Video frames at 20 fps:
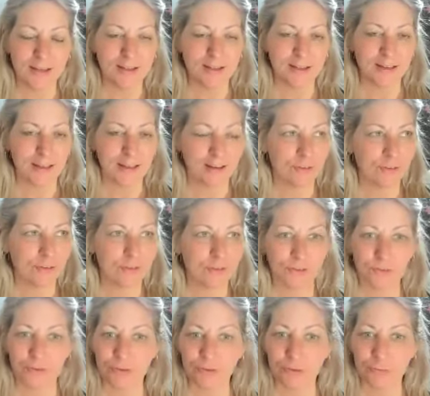
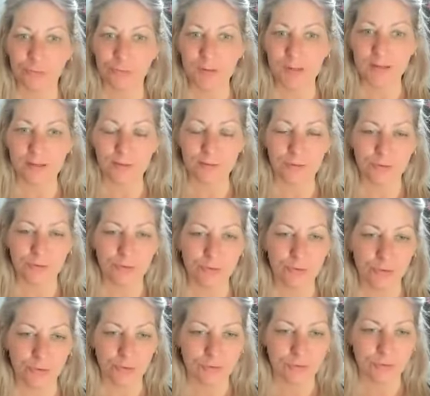connection to being of
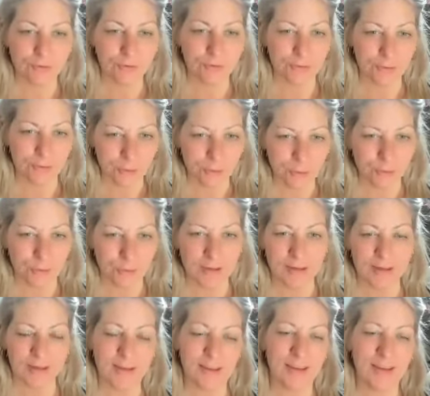service to
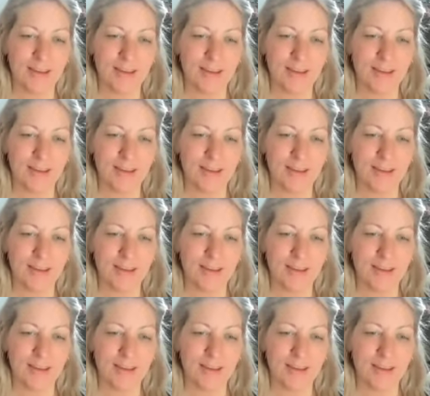the